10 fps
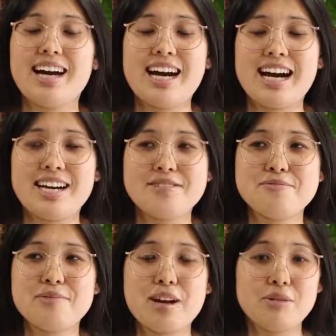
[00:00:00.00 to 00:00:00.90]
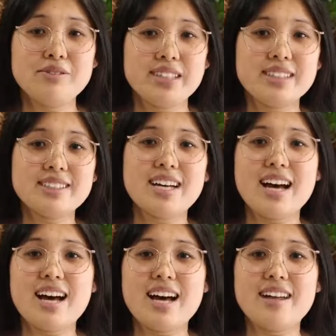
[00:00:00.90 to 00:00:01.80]
However,
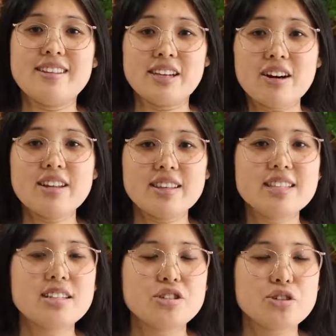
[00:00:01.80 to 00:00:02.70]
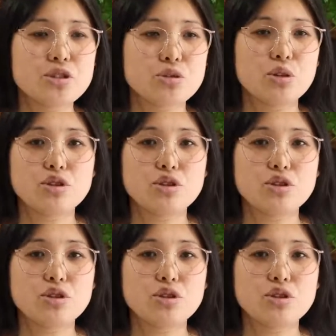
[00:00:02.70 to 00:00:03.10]
there are things that you can do on